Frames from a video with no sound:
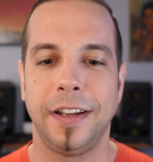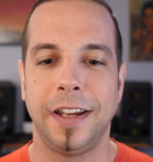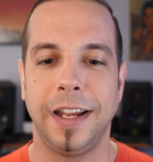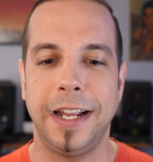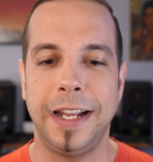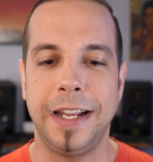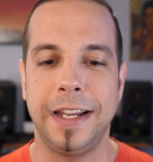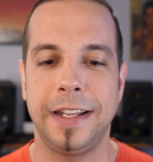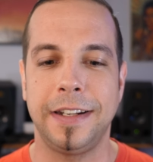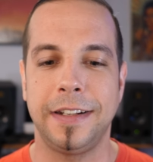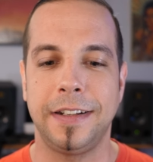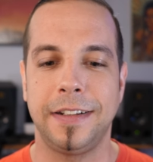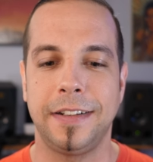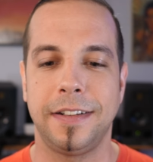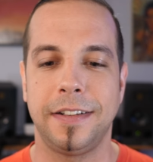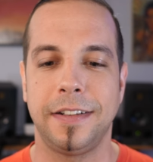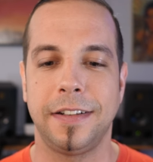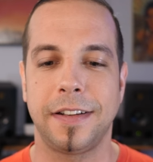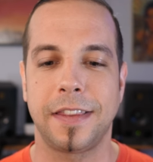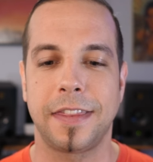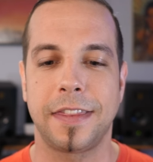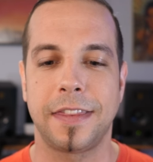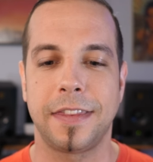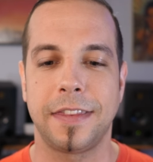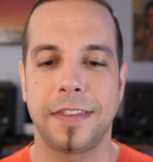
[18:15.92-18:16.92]
And
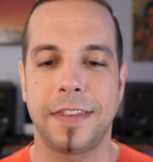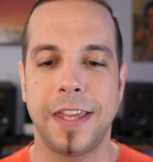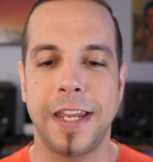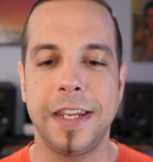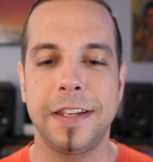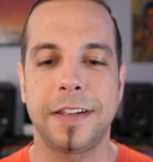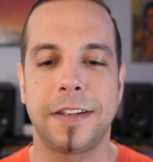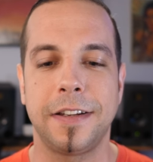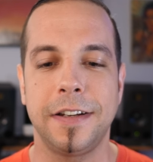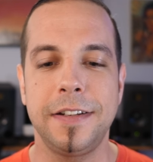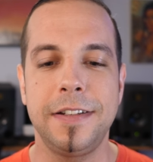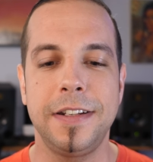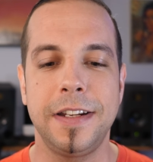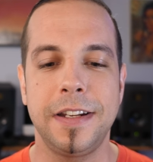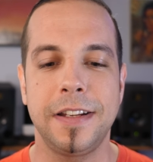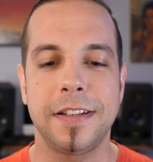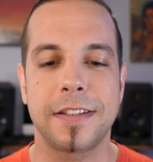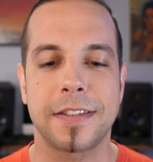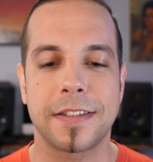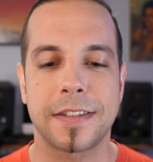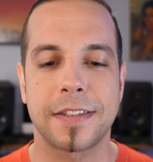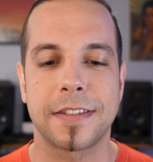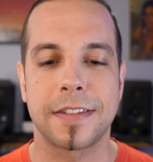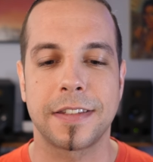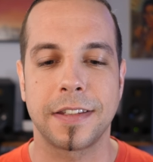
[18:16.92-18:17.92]
thank
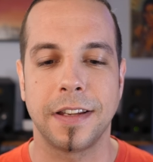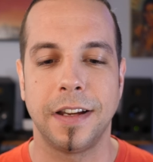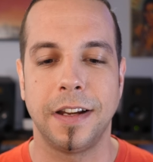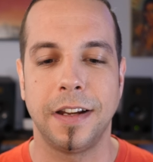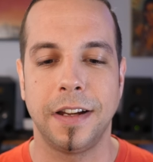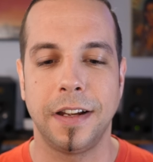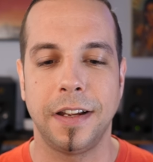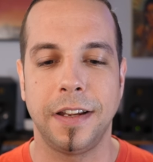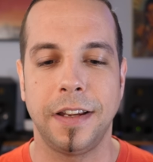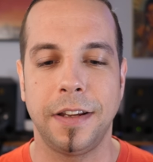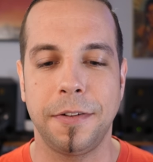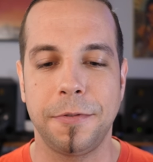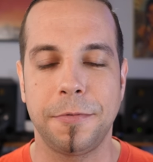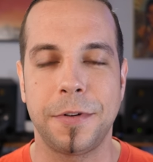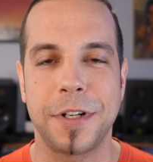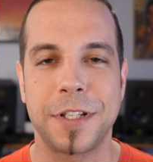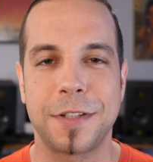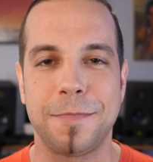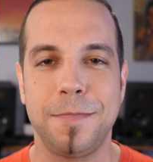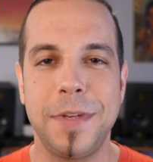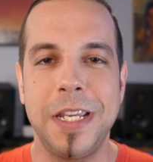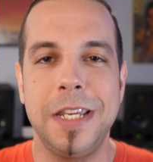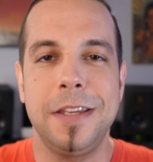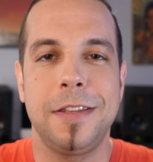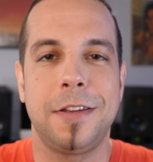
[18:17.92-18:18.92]
goodness it was
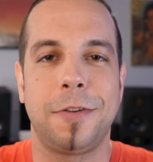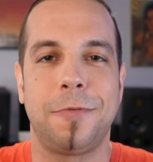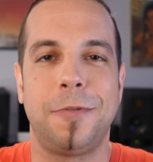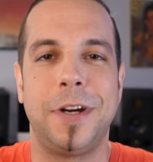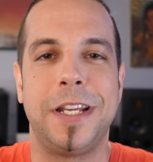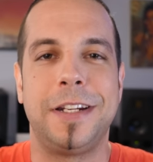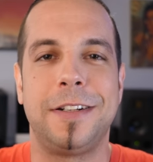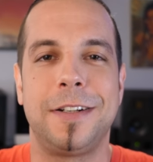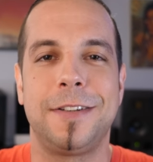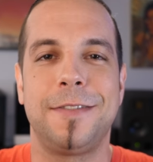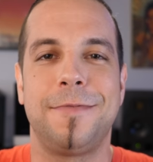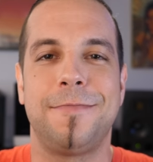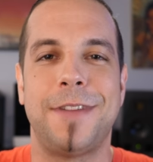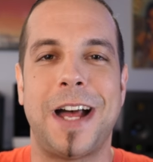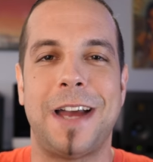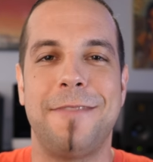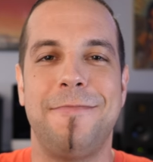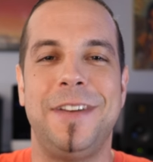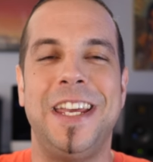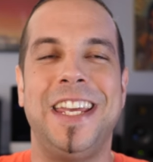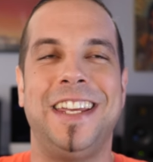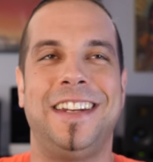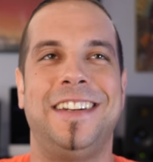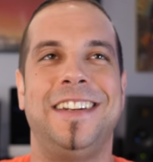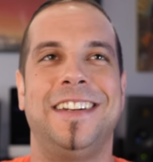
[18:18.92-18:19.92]
me, the winner. I
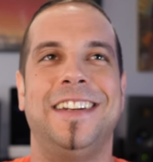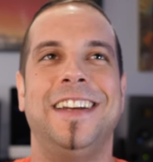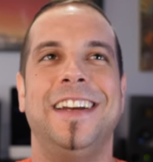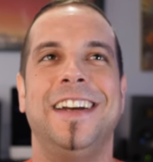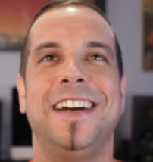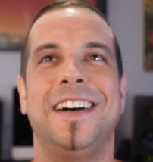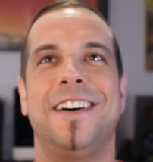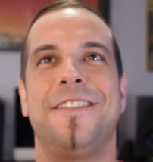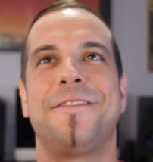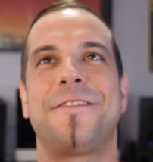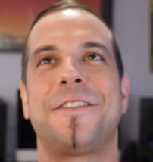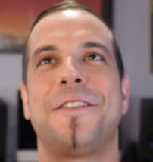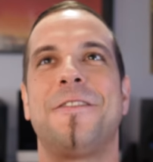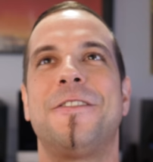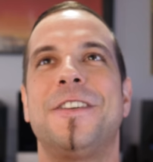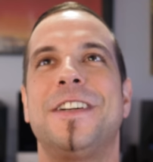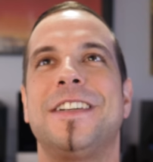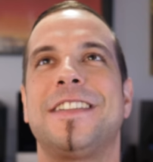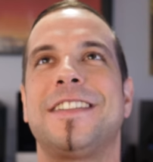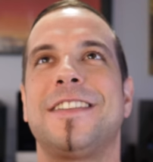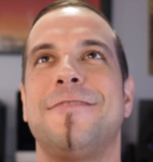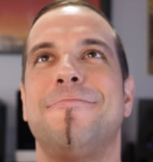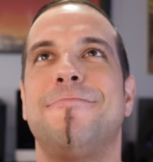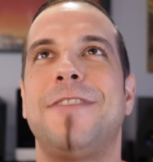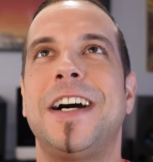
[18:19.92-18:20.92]
mean, of
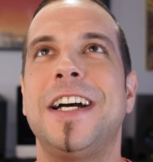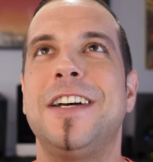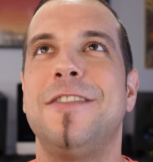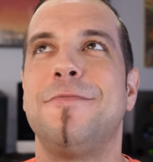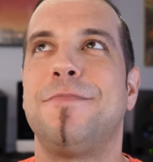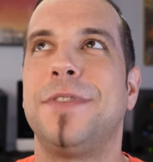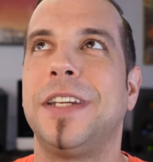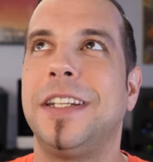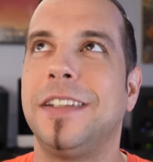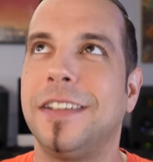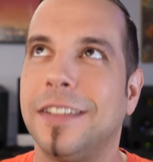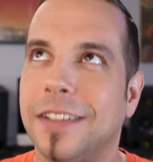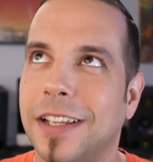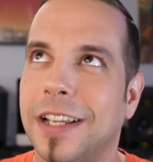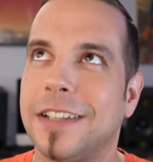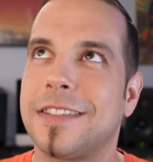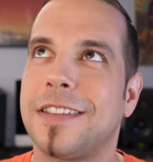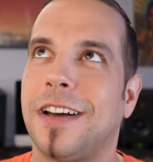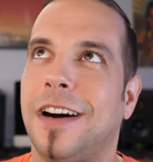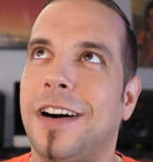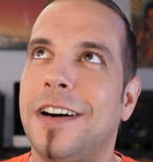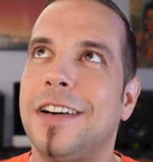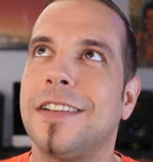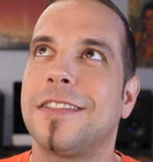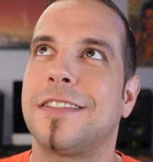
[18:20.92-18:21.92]
course, in my opinion, that's
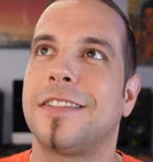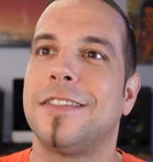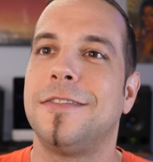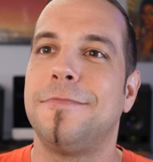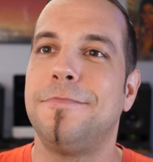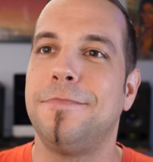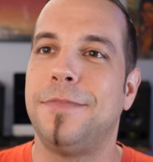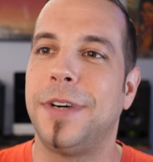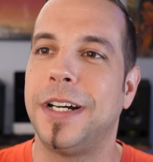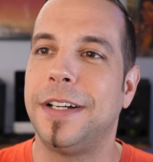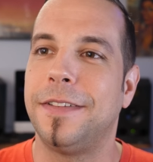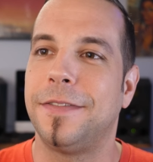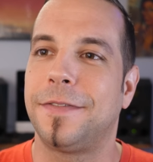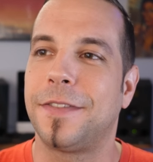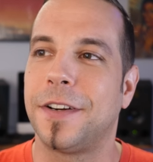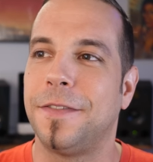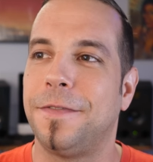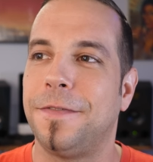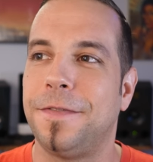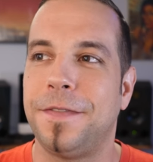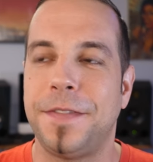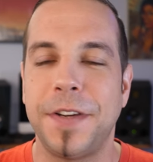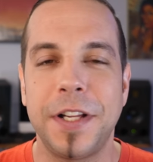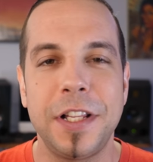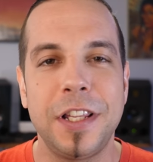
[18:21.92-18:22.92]
awesome. But for
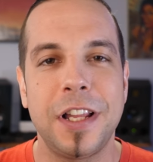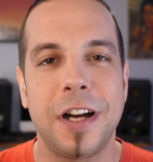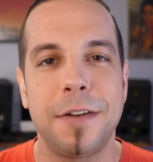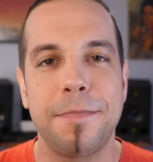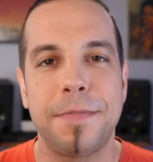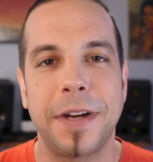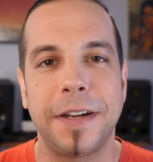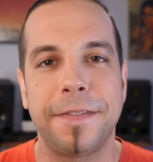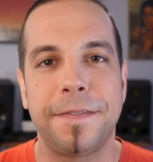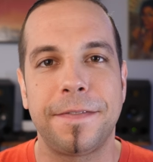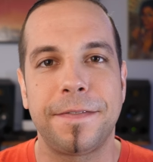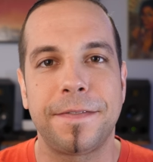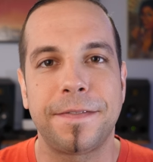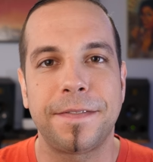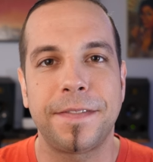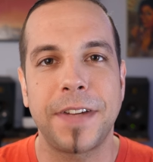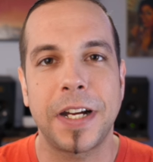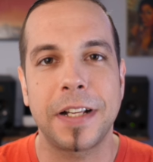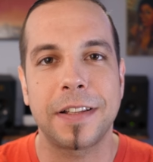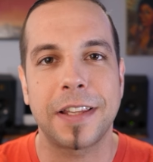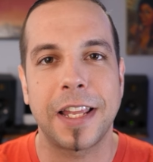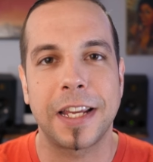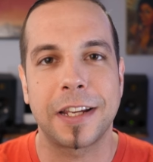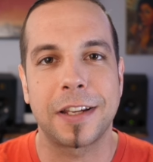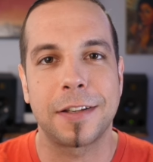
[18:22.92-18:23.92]
Philip, I
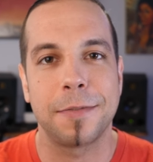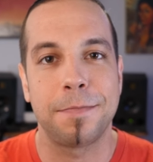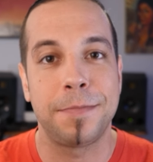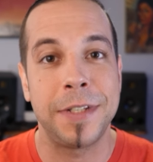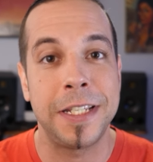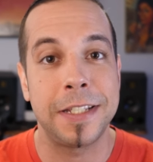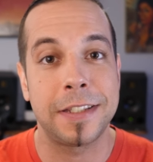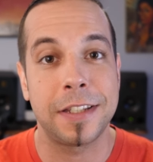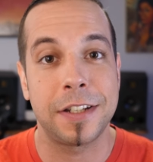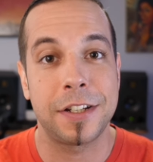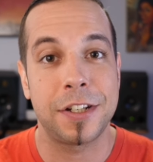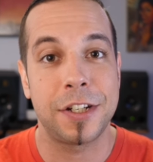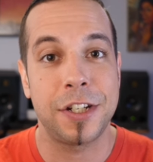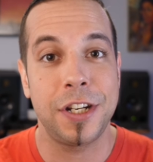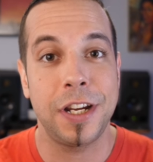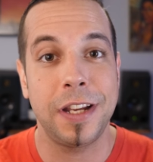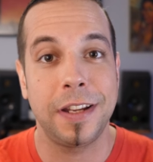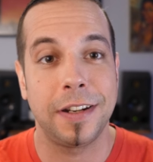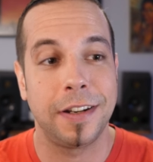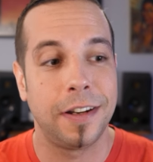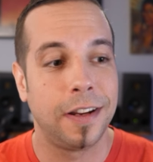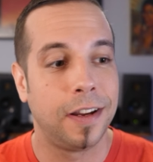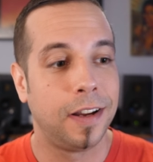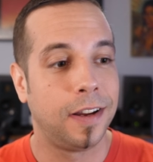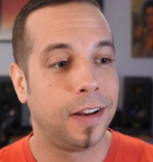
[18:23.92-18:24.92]
felt like a piece of
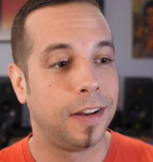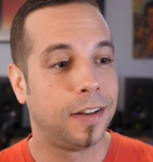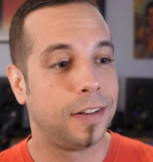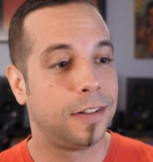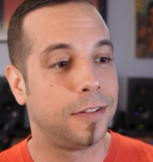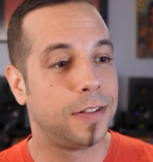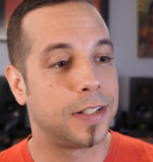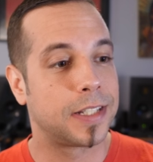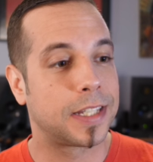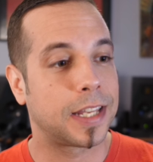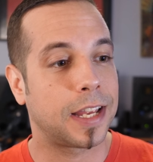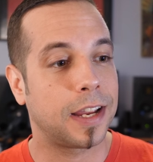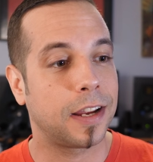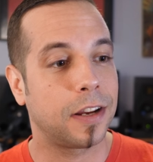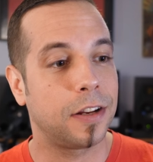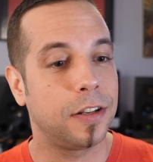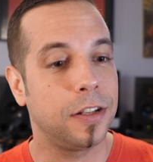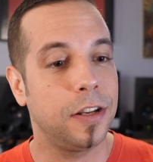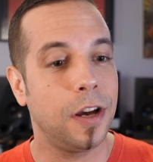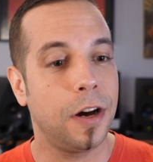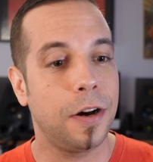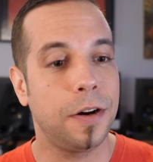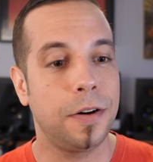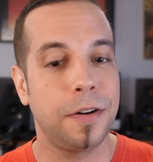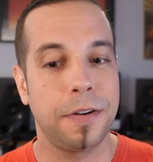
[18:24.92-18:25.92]
shit. It was like,
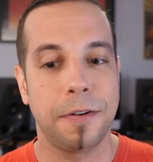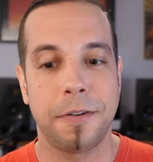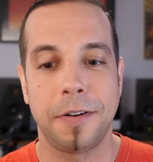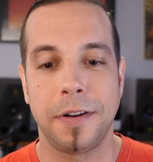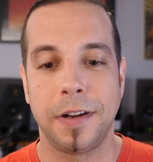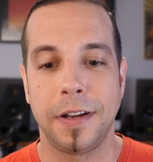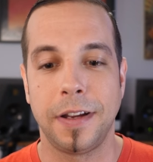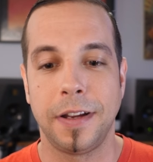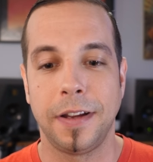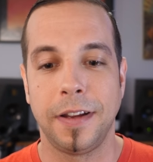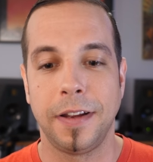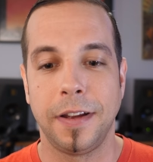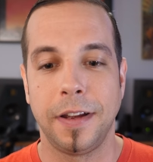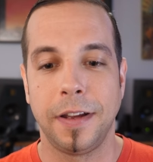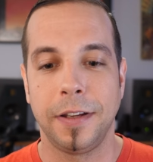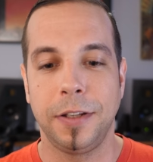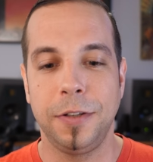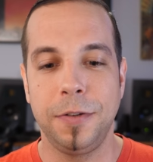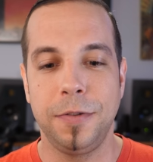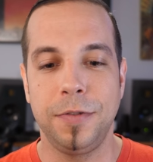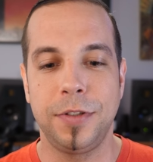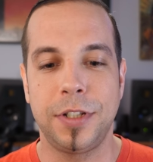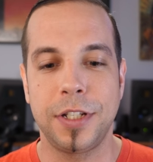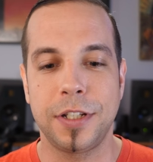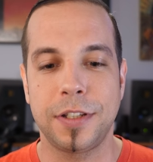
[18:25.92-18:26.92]
yo,
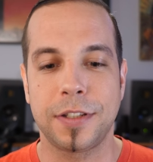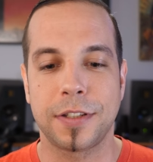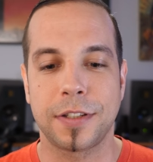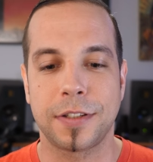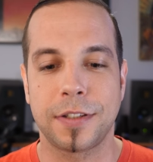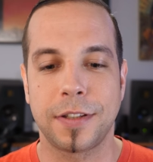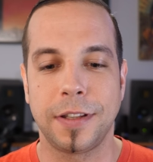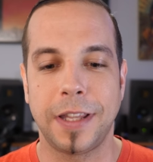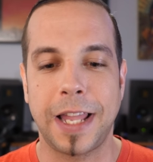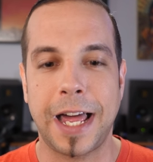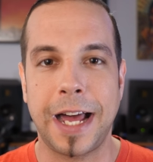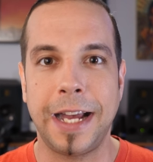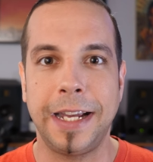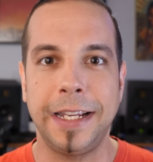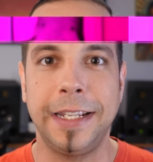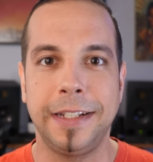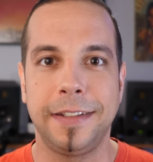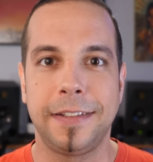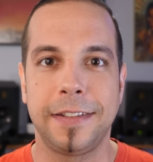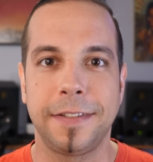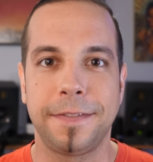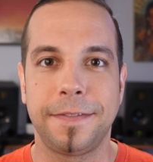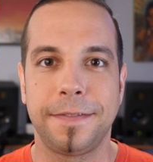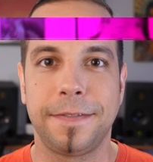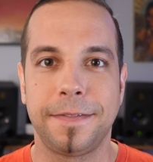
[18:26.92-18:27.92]
you just lied
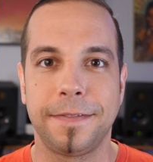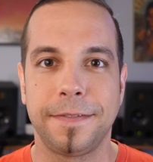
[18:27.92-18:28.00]
to